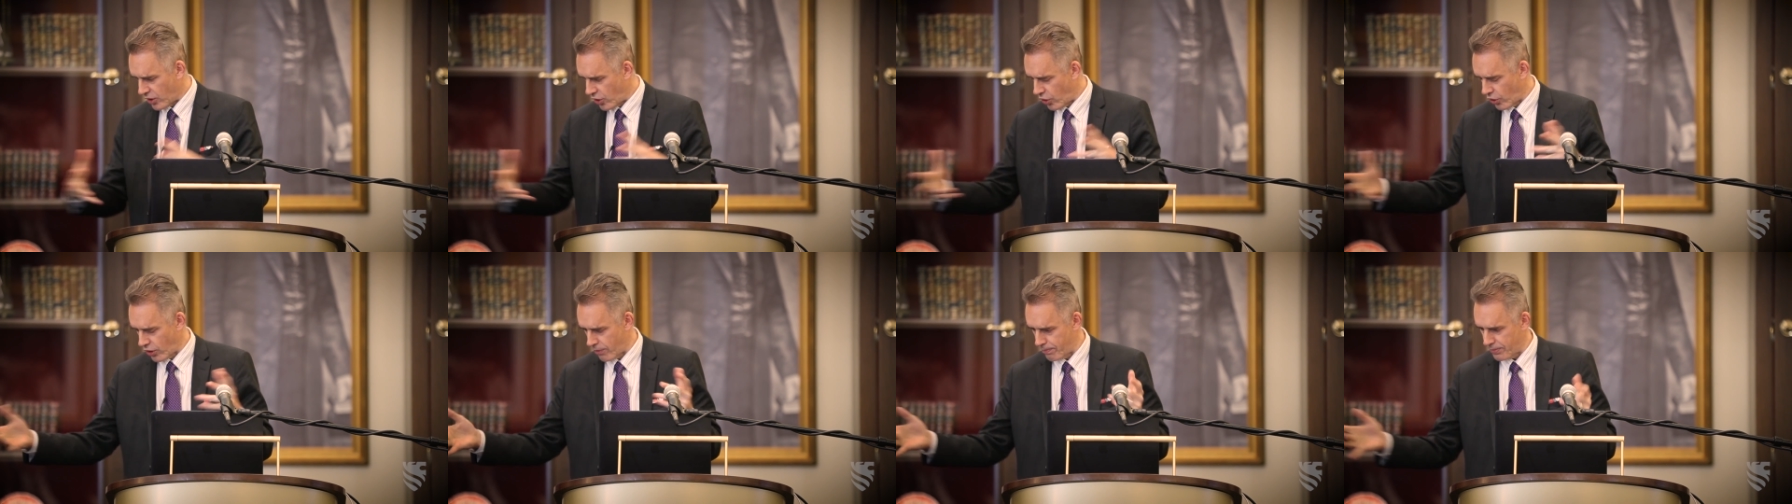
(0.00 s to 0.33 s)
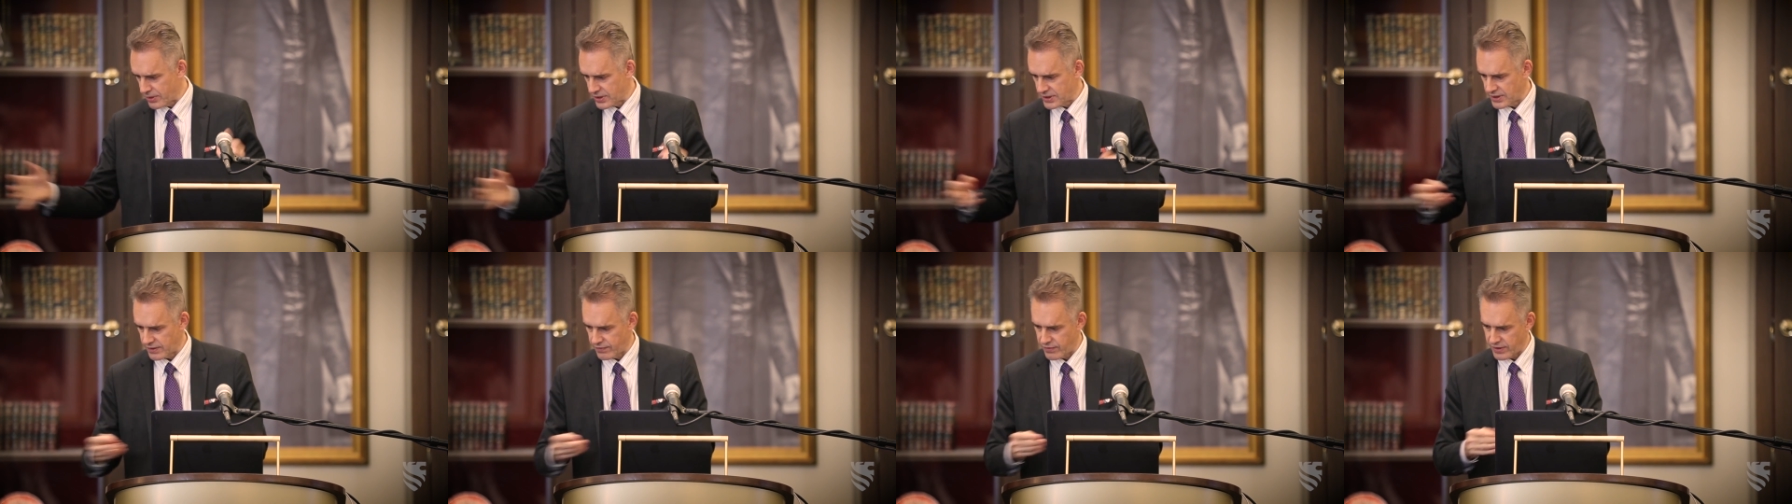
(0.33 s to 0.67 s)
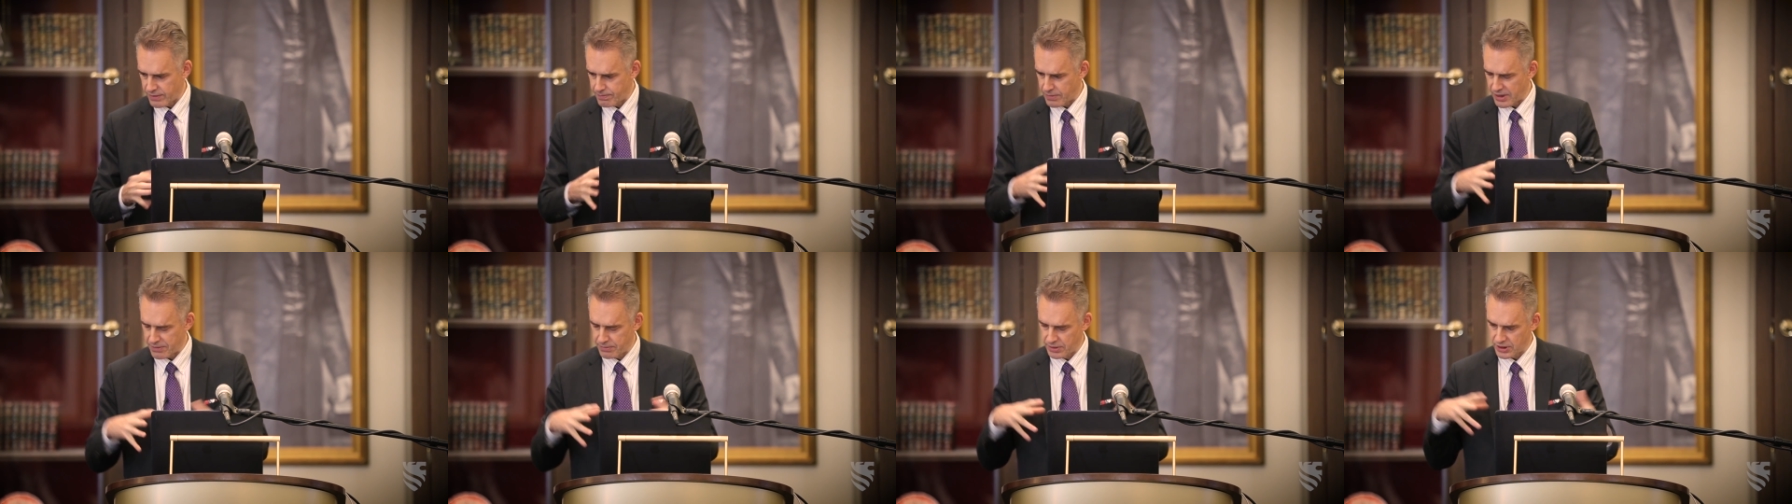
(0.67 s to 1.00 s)
corpus
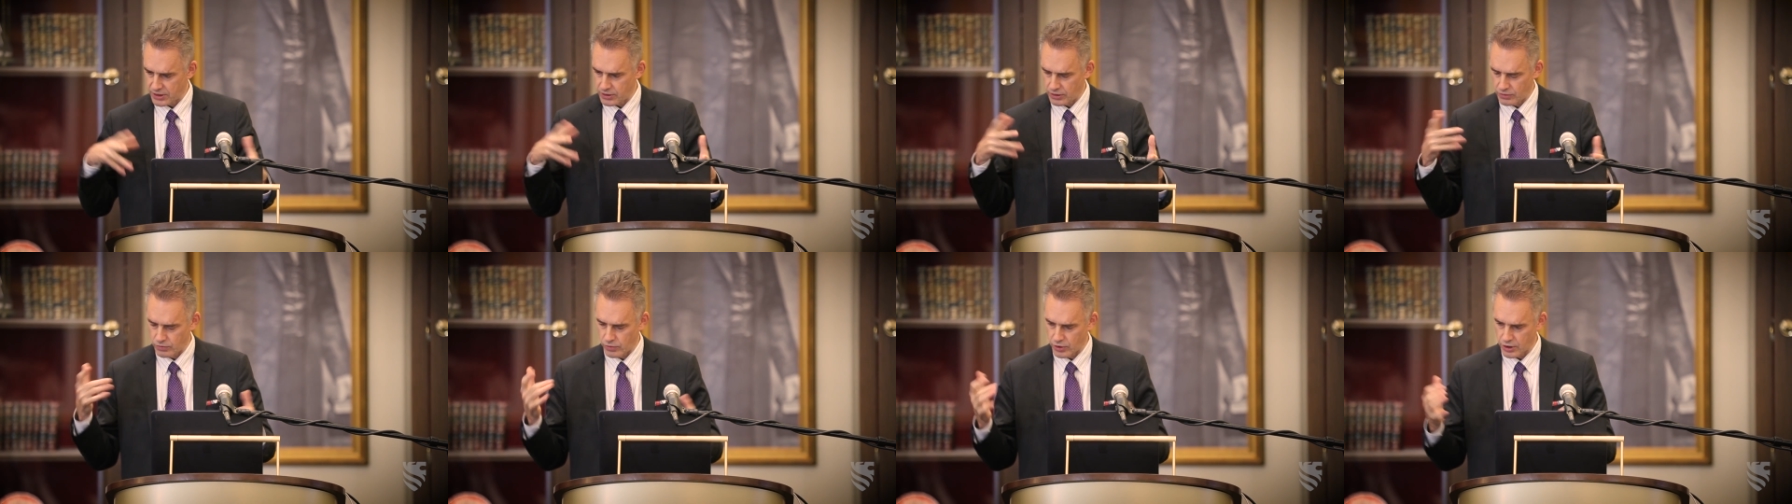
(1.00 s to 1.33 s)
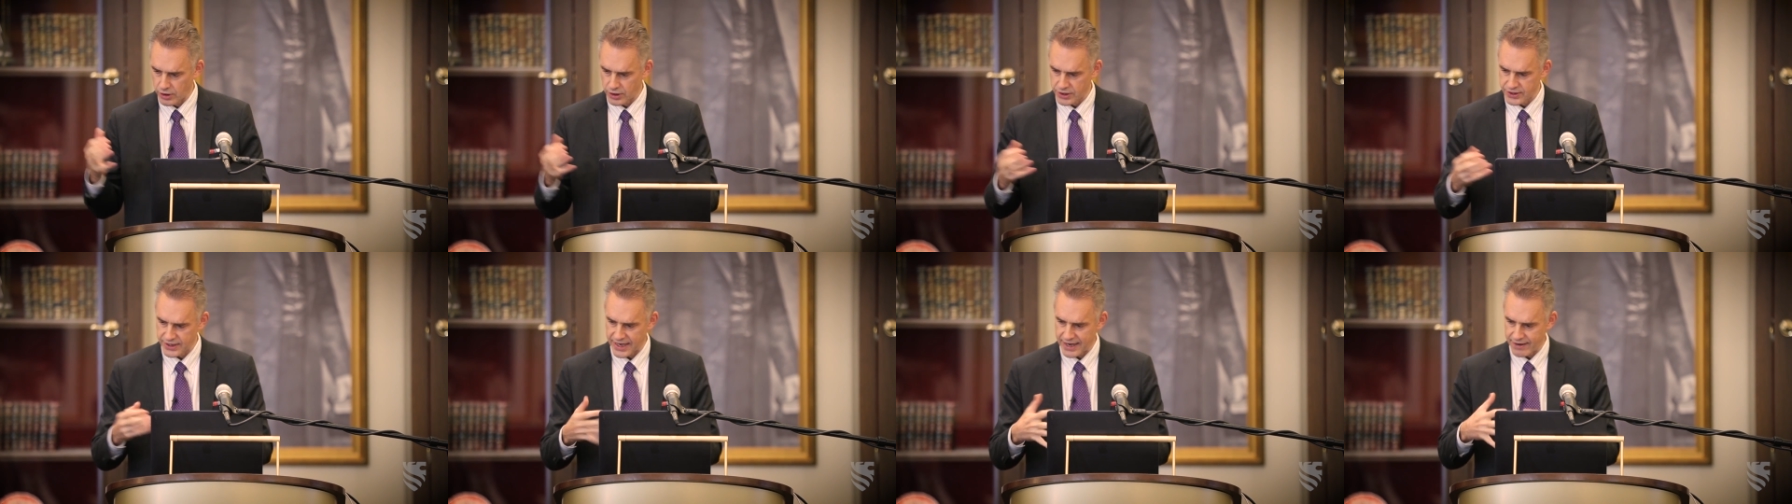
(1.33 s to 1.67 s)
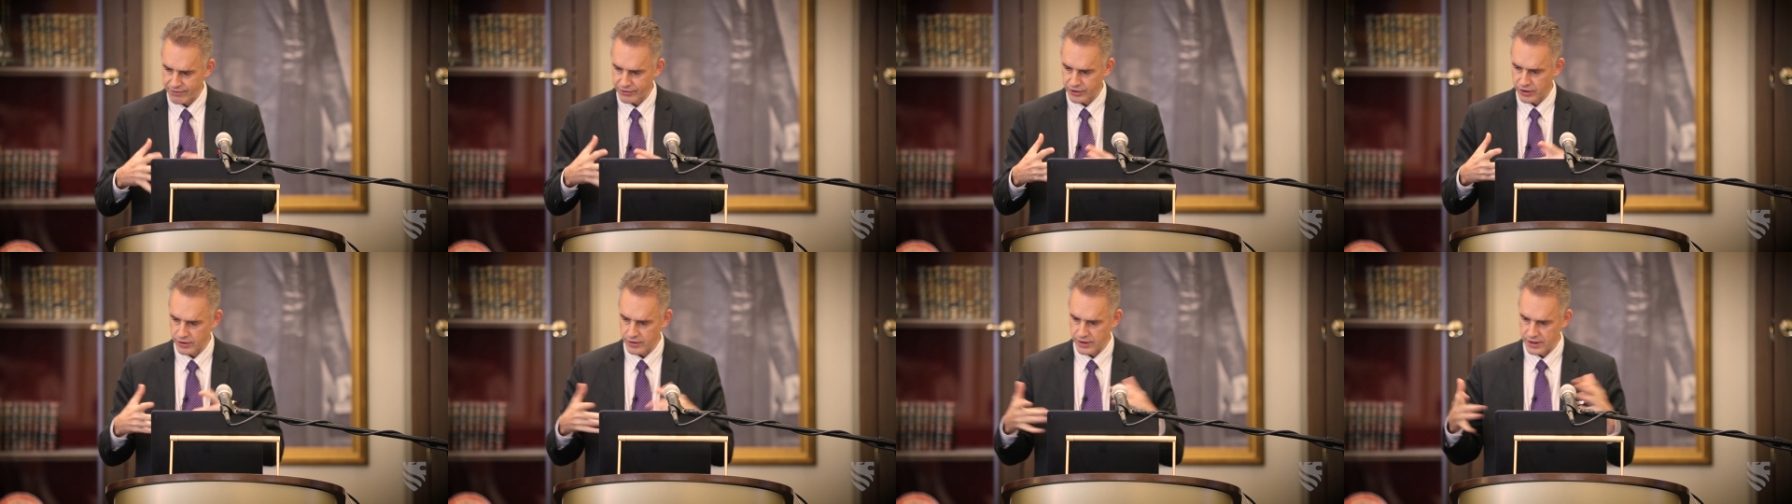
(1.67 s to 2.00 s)
of the biblical works
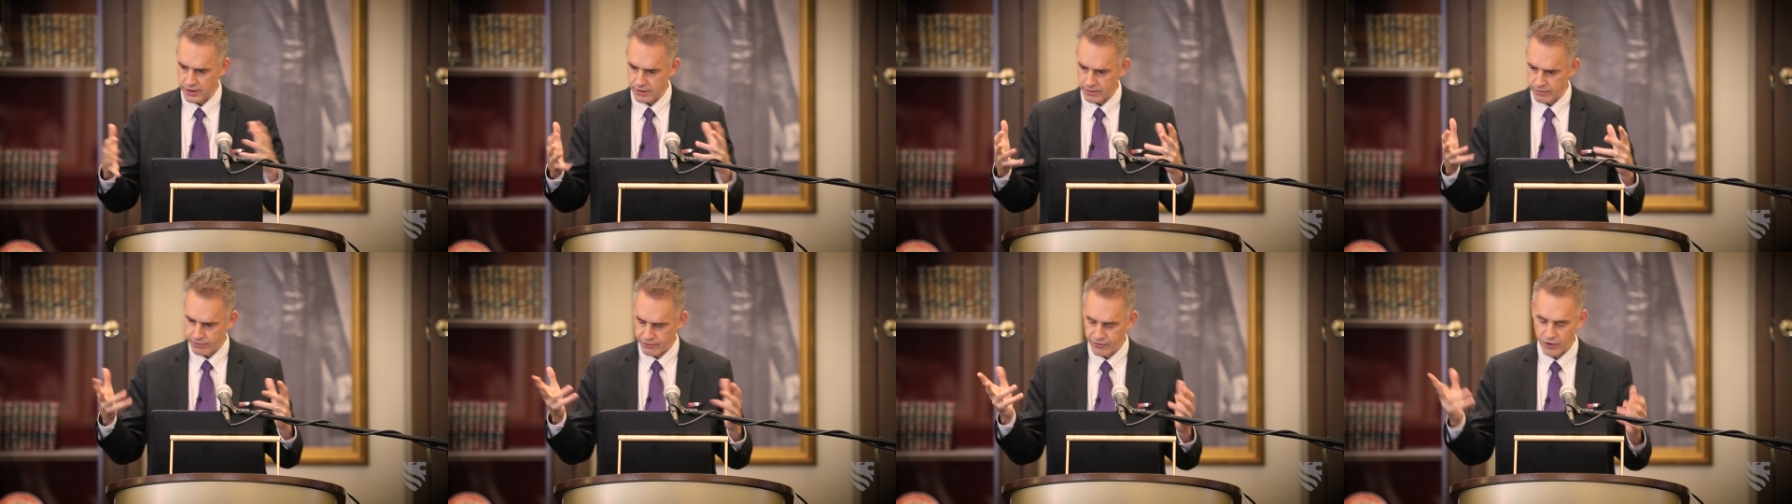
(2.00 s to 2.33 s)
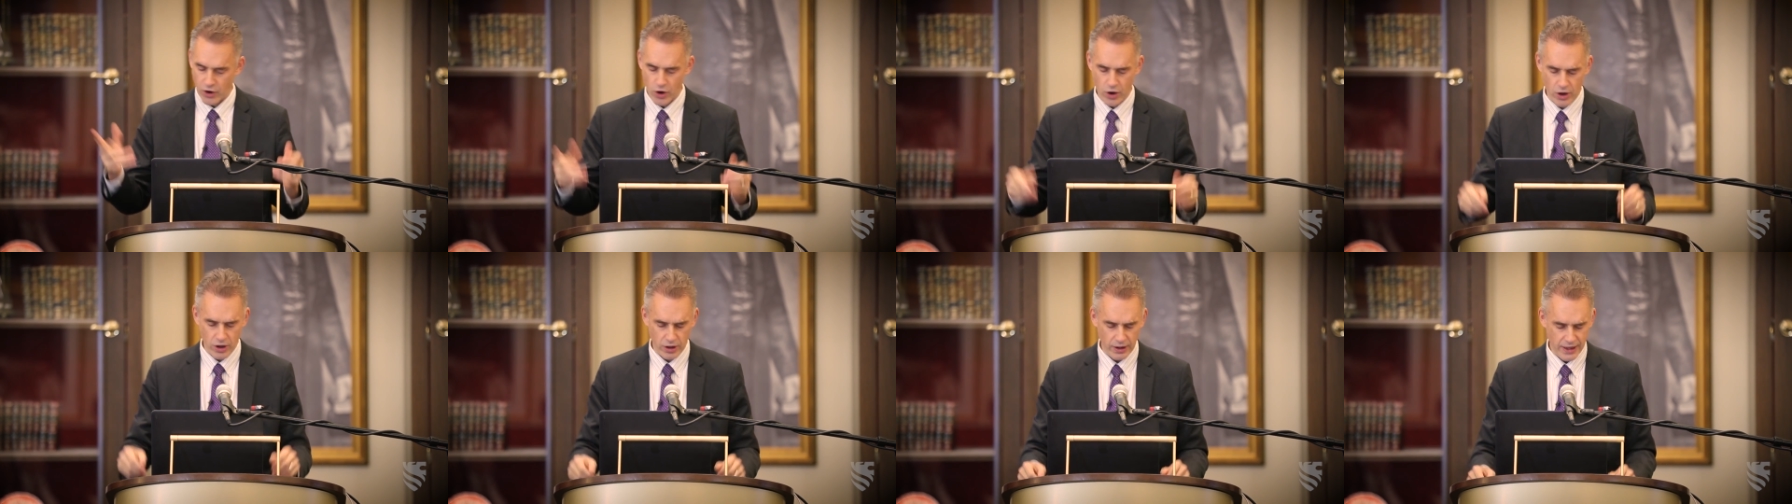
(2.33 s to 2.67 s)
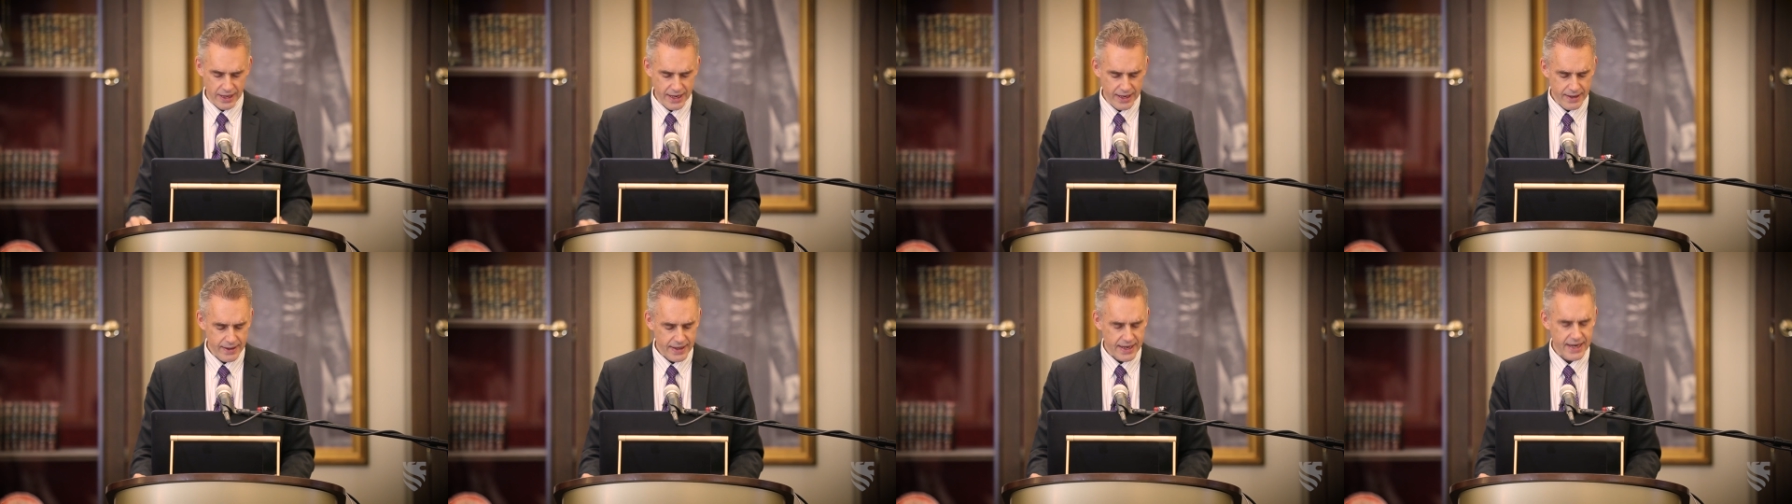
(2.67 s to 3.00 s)
after the
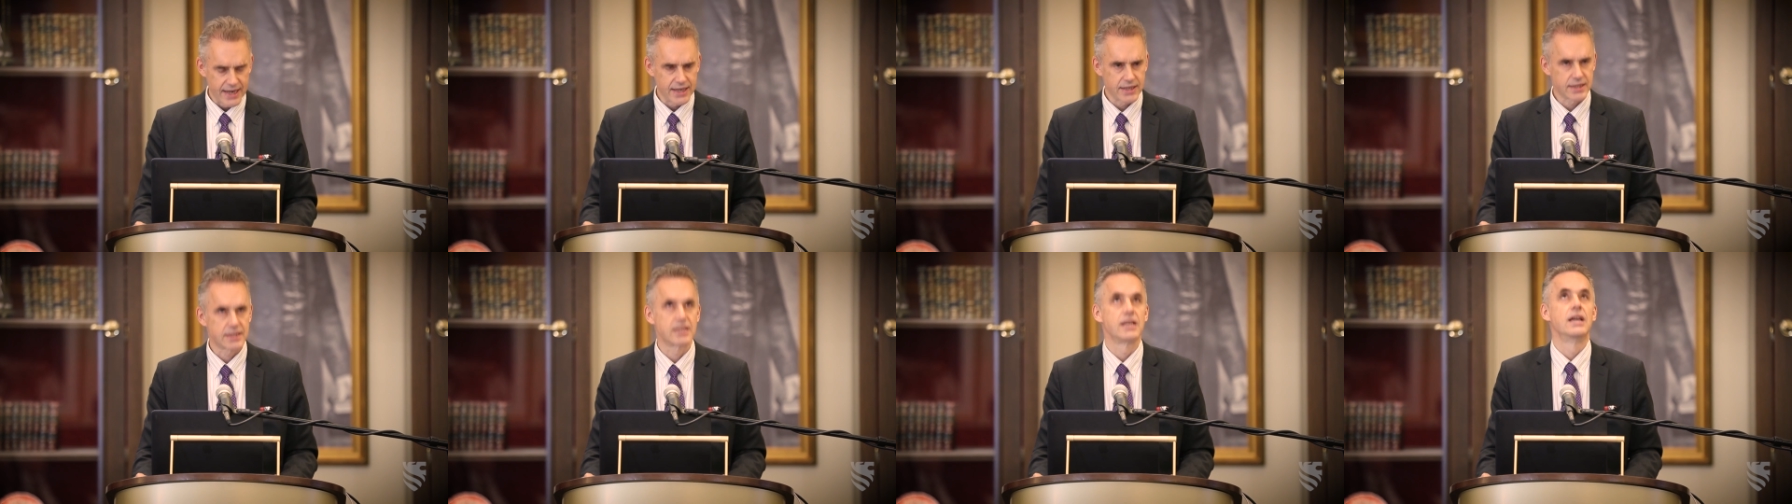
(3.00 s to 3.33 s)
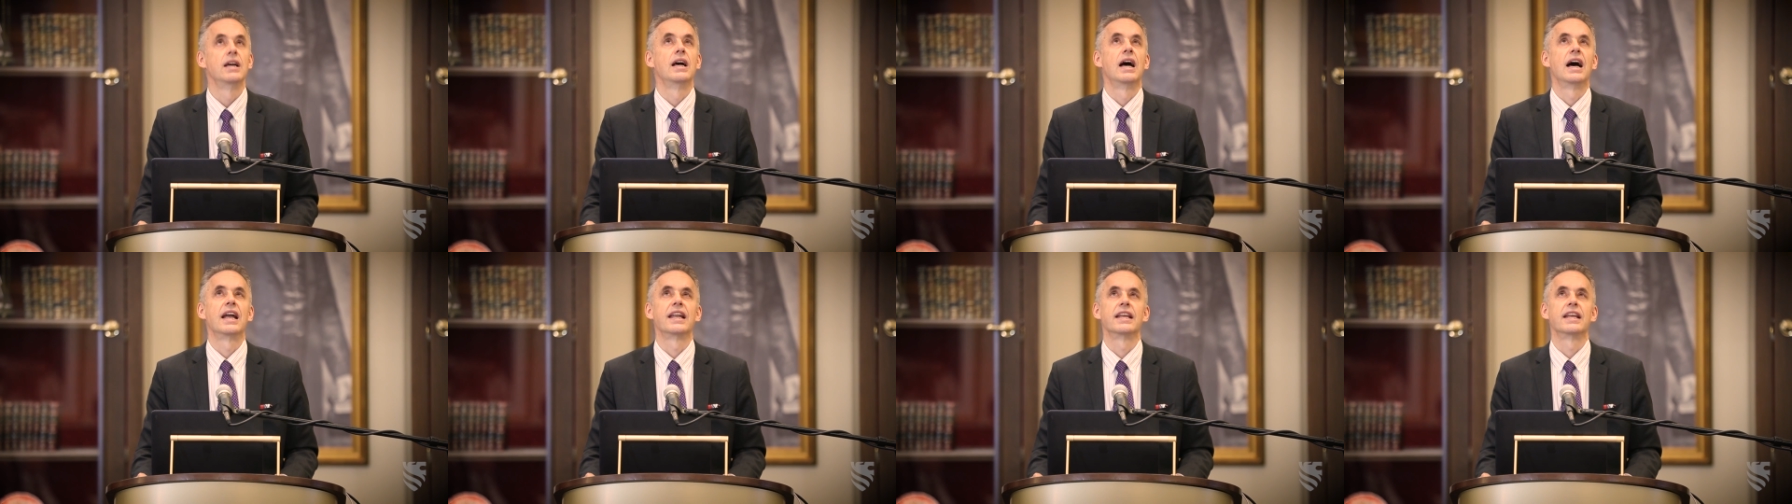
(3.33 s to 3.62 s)
fall is